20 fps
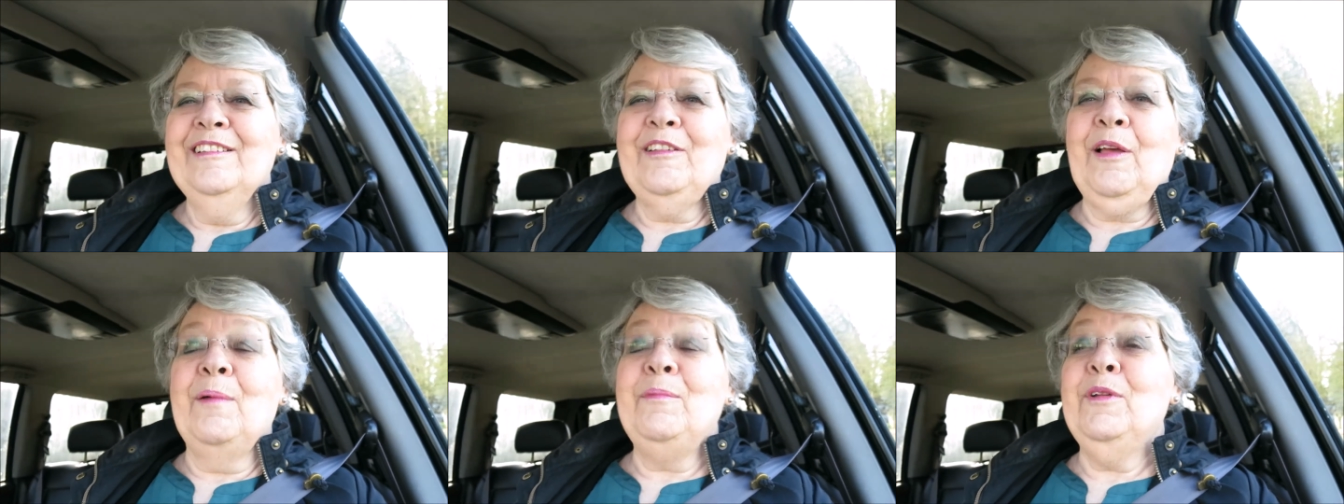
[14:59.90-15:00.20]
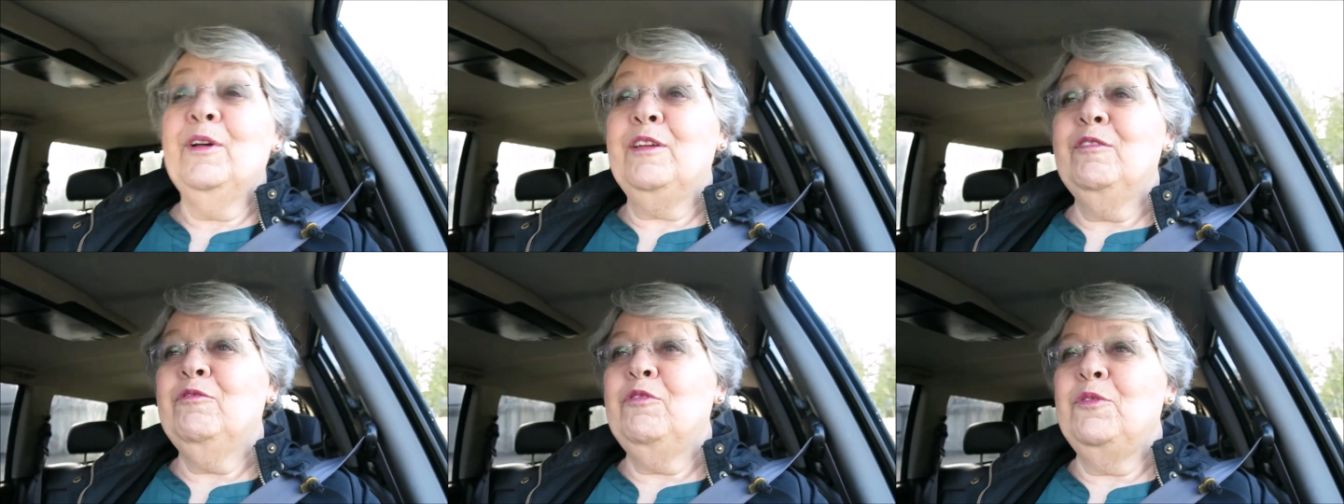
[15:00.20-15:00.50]
So
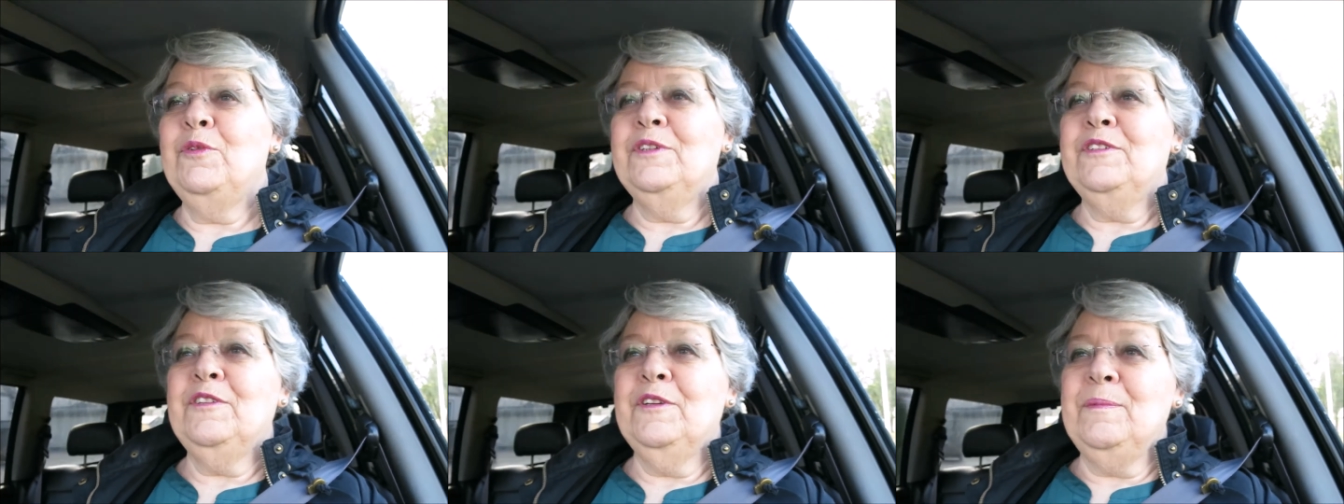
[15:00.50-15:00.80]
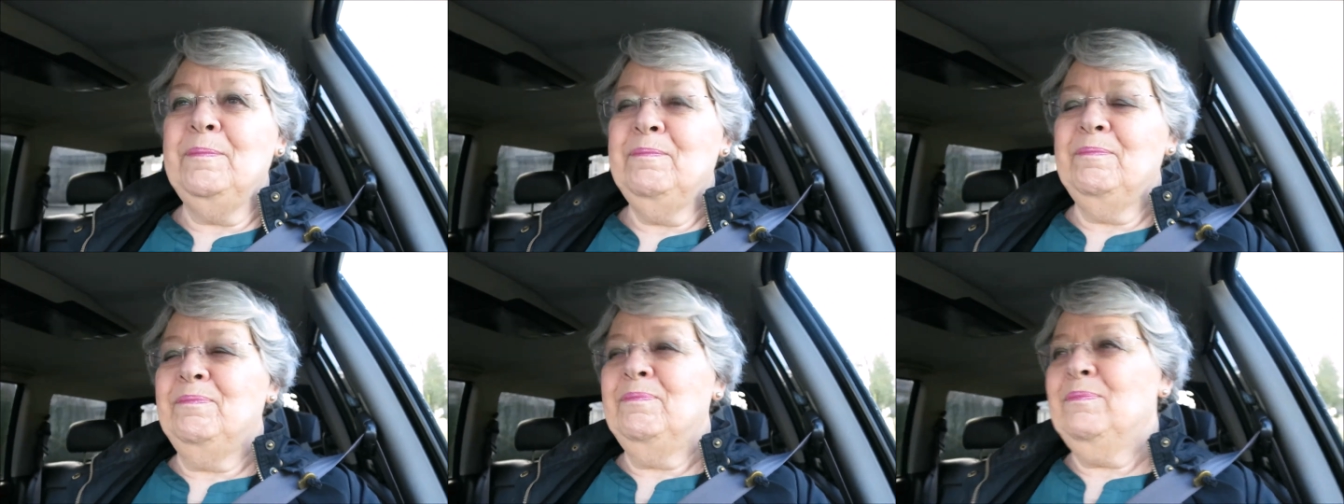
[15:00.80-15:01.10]
I'm looking forward
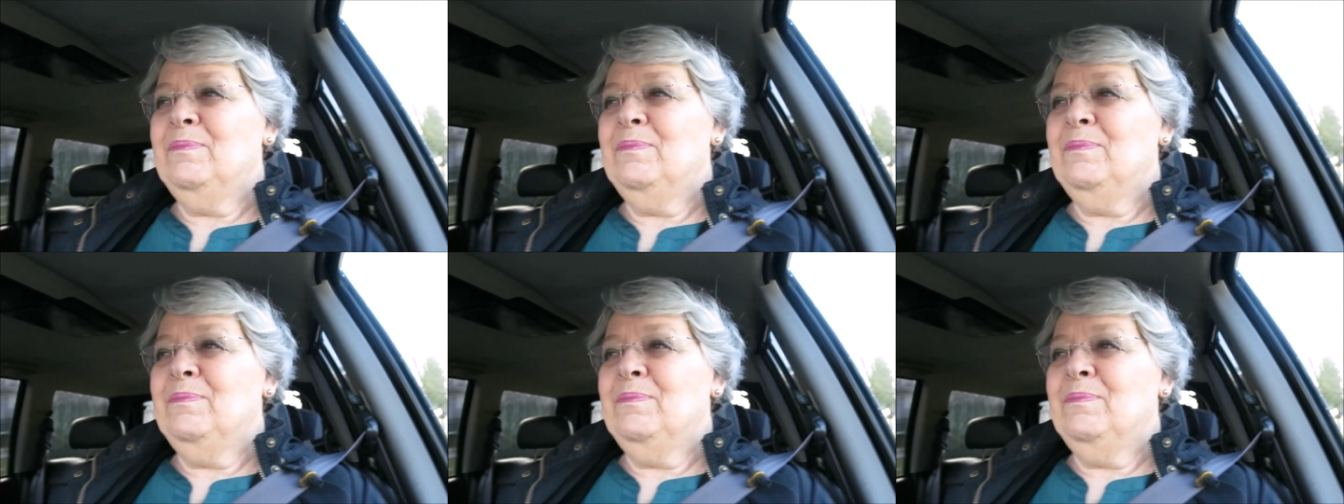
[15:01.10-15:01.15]
to it.